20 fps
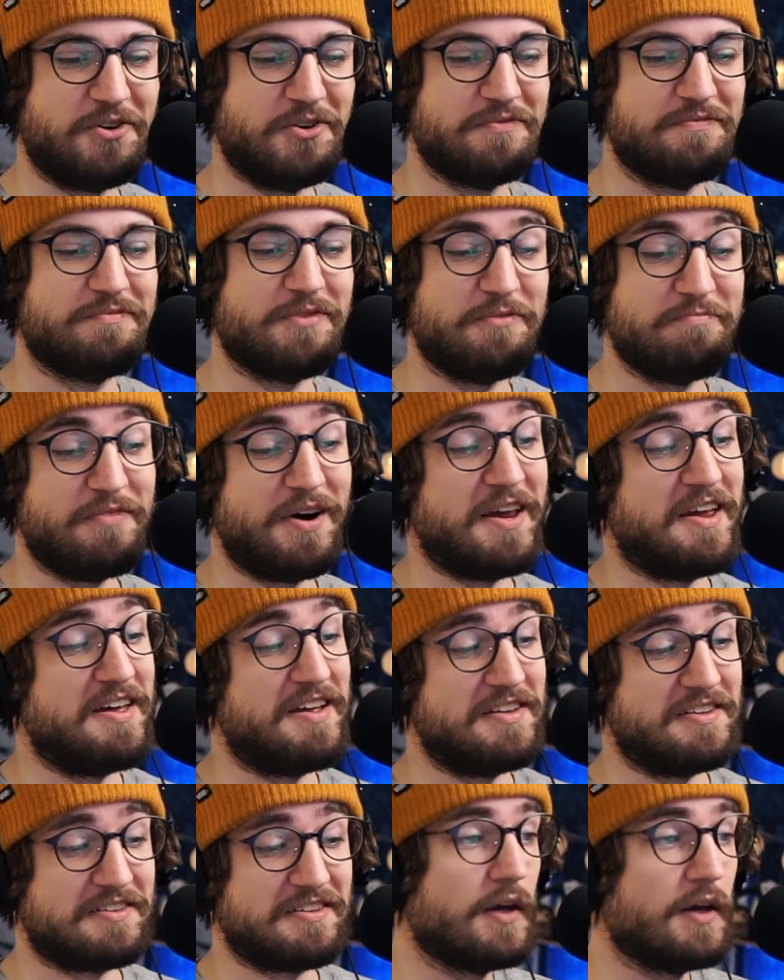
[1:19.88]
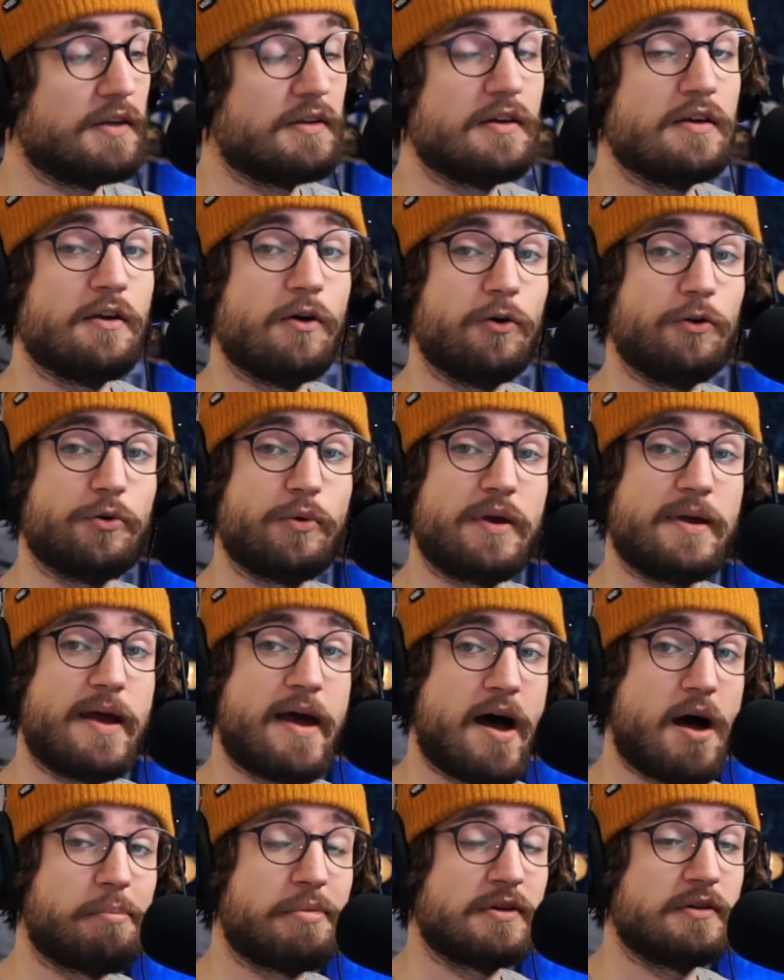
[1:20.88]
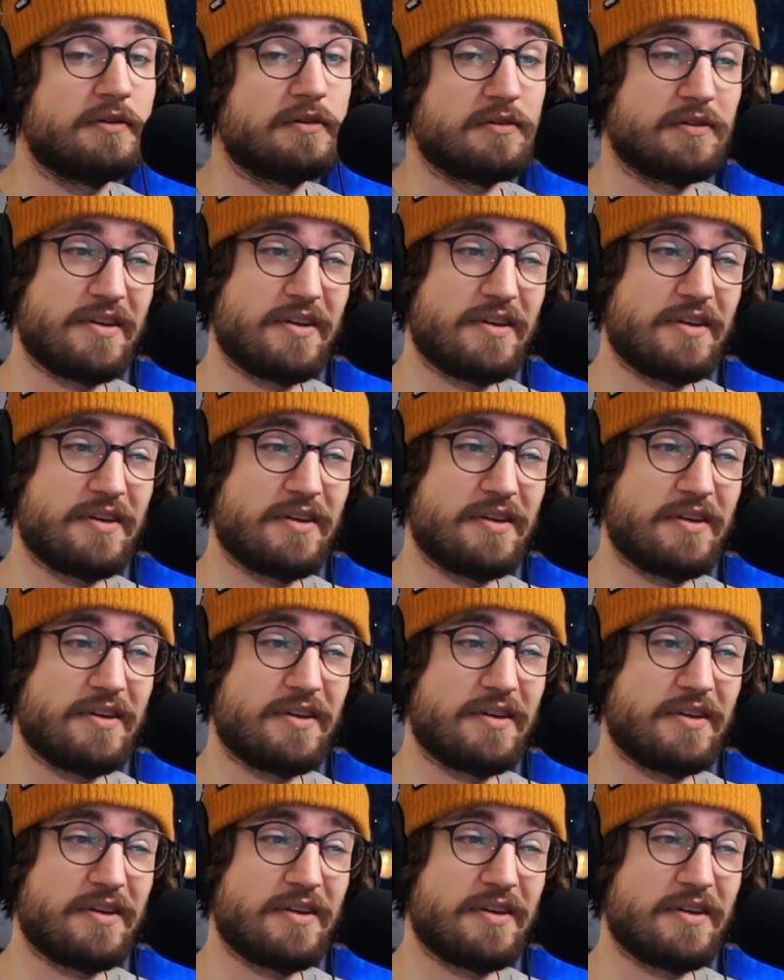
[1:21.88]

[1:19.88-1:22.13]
on on my hands. It did already happen